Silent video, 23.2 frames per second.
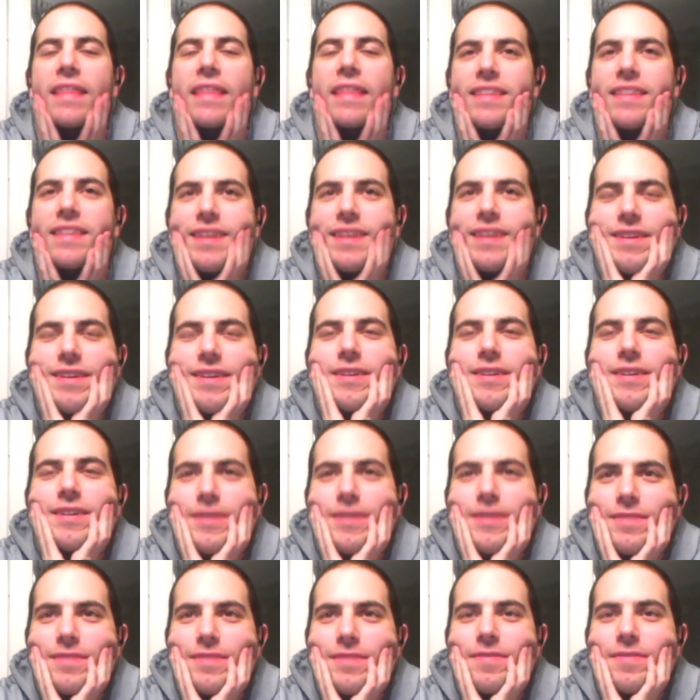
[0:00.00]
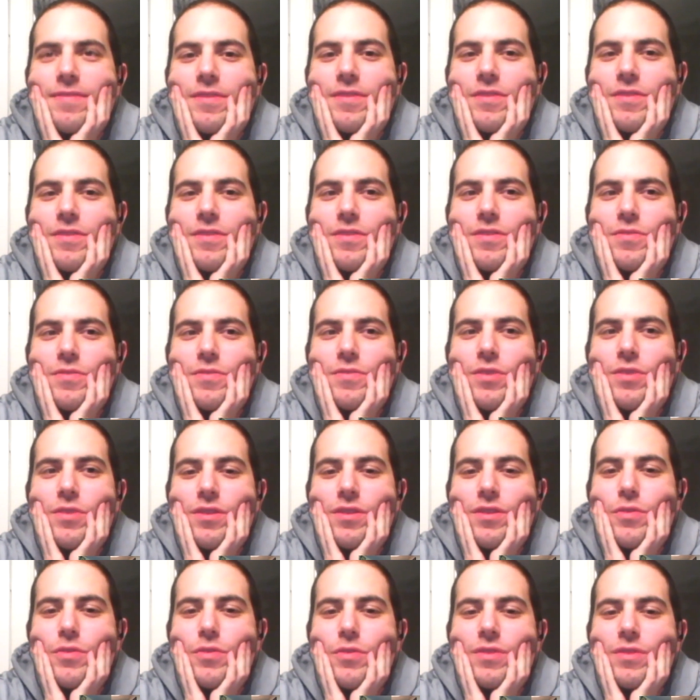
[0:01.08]
one of the
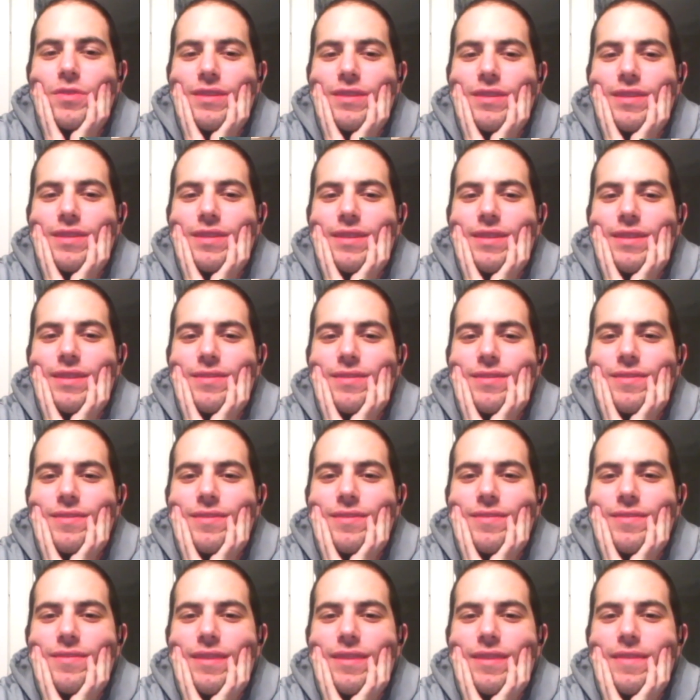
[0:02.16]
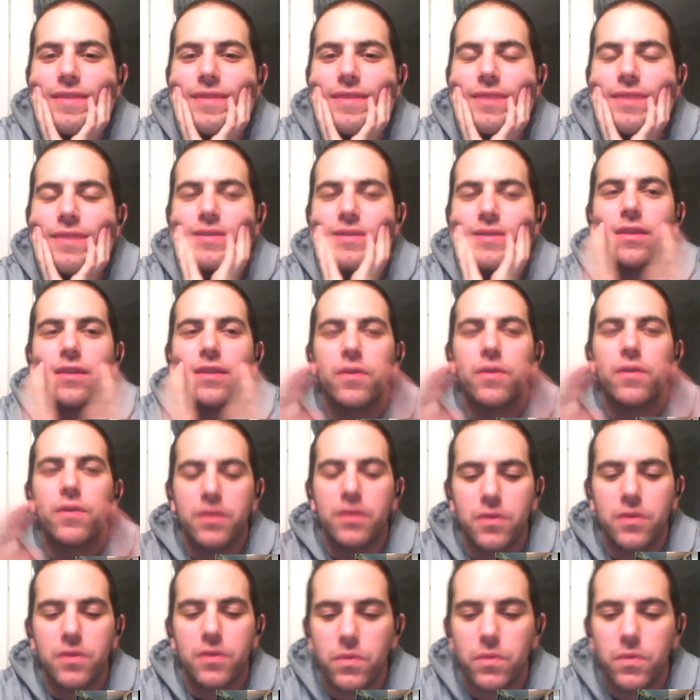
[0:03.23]
coolest things I've seen all
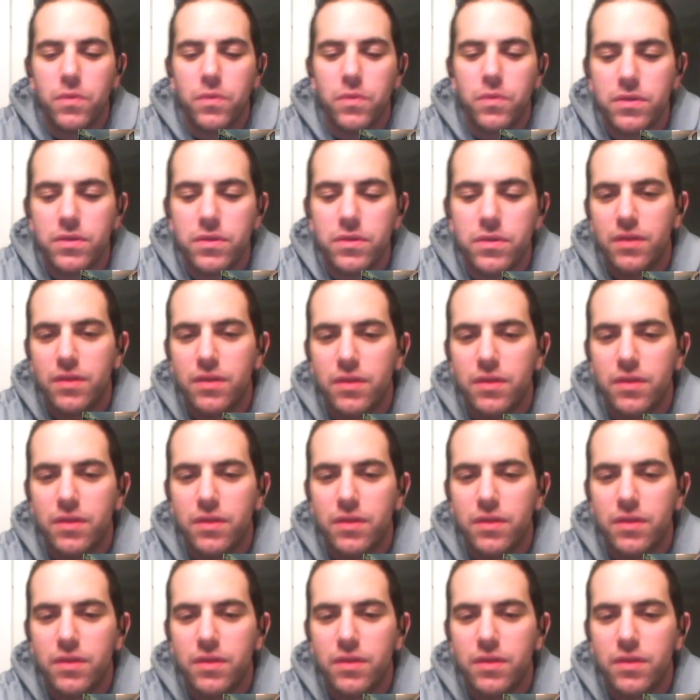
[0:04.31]
year was